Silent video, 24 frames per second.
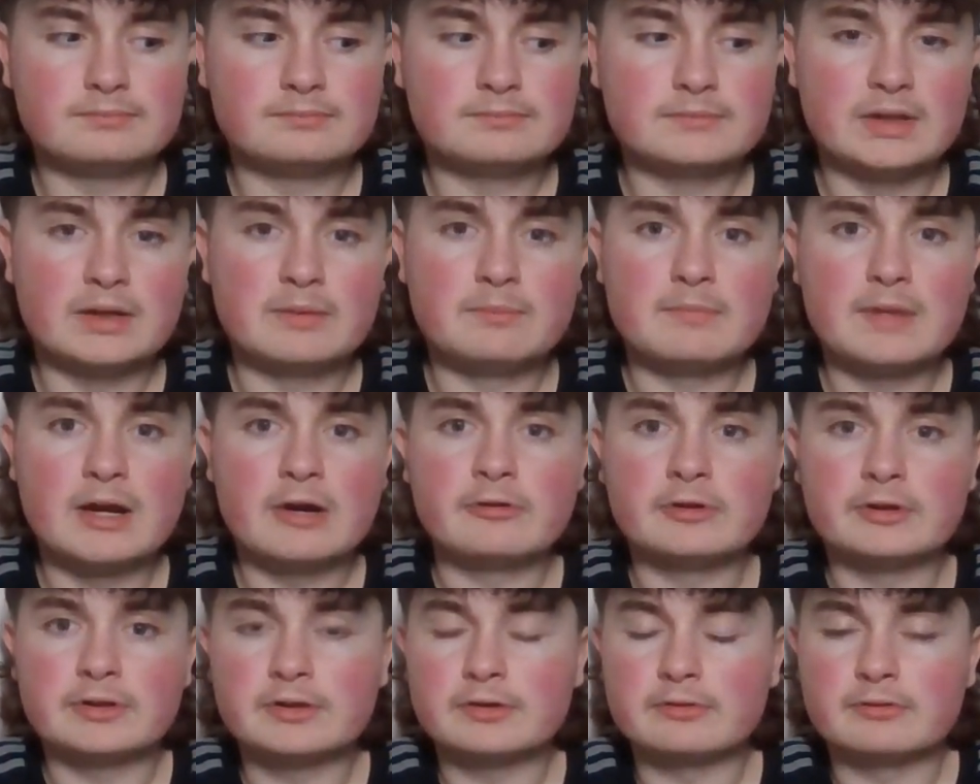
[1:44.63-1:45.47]

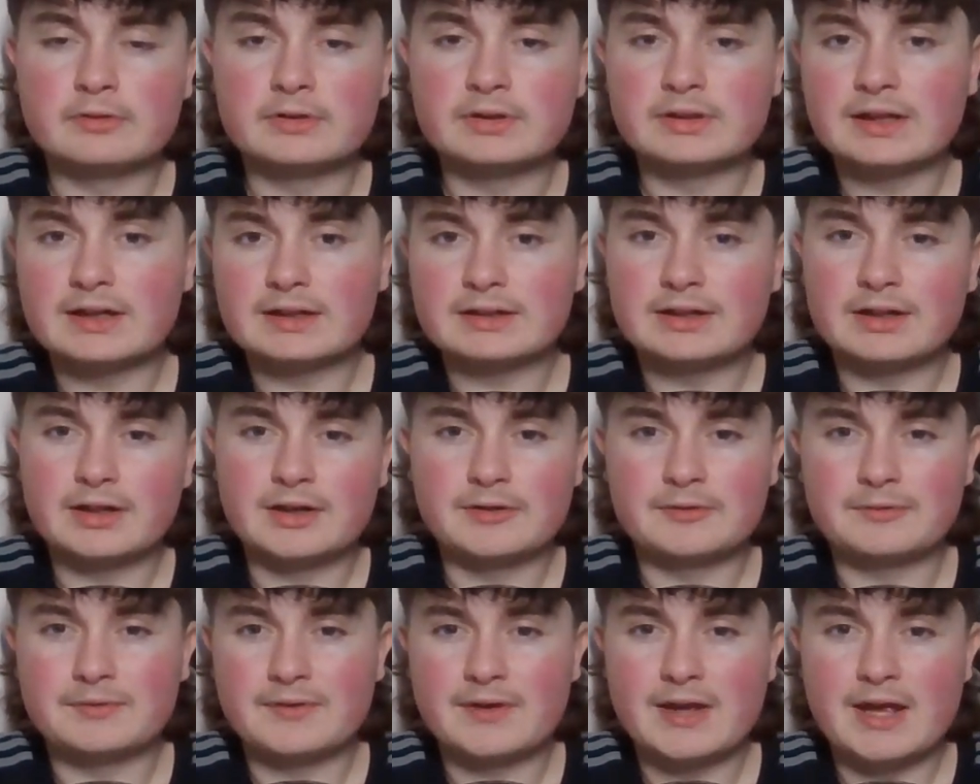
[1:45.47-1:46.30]
America and that kind
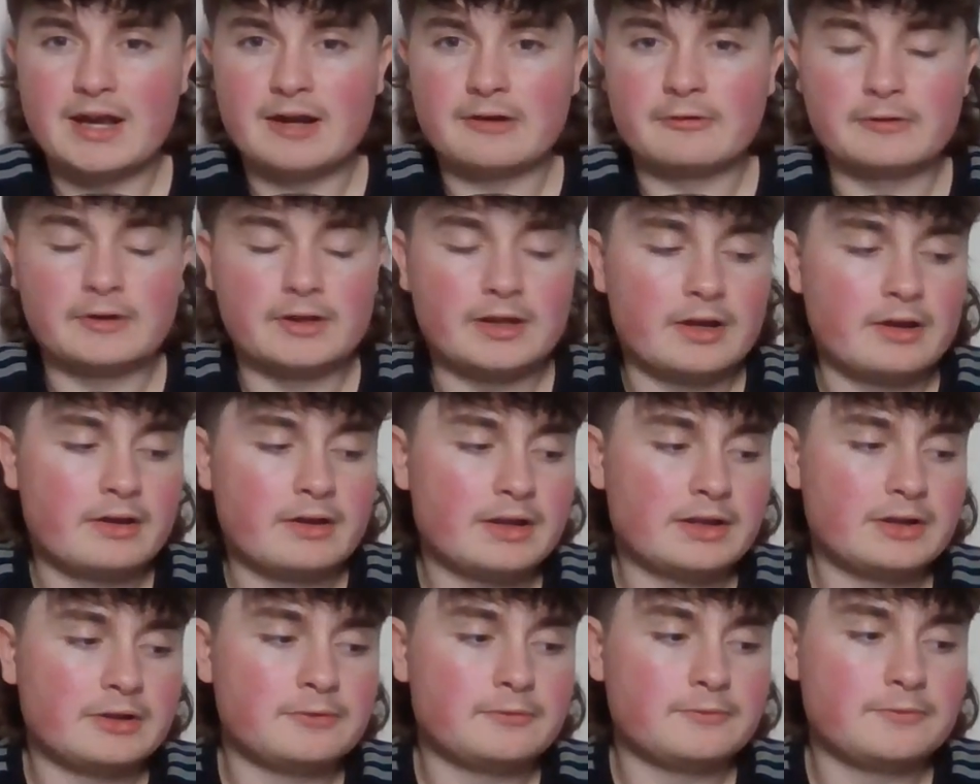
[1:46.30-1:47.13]
of area.
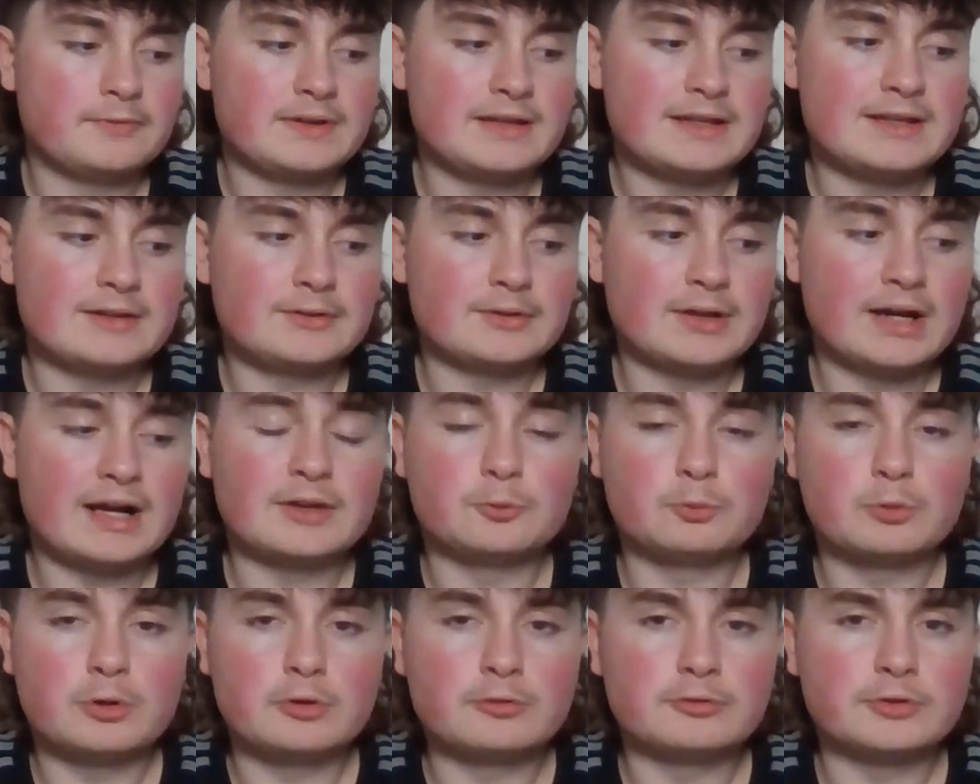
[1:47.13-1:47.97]
I don't think he's
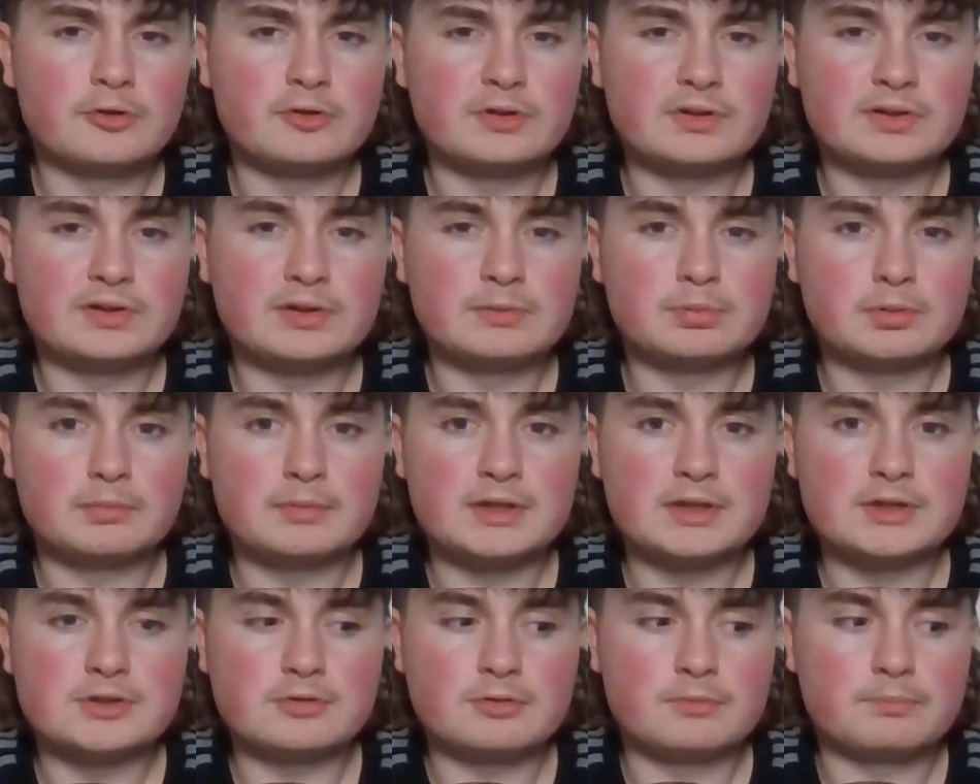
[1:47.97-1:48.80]
as well known as he
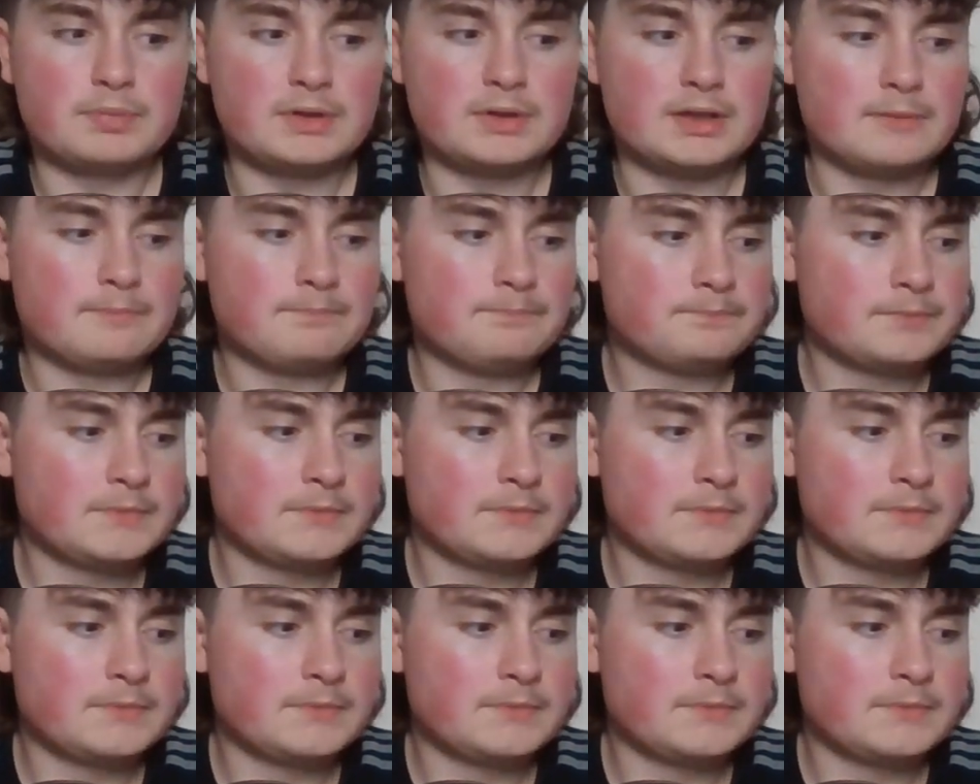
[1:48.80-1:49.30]
probably should be.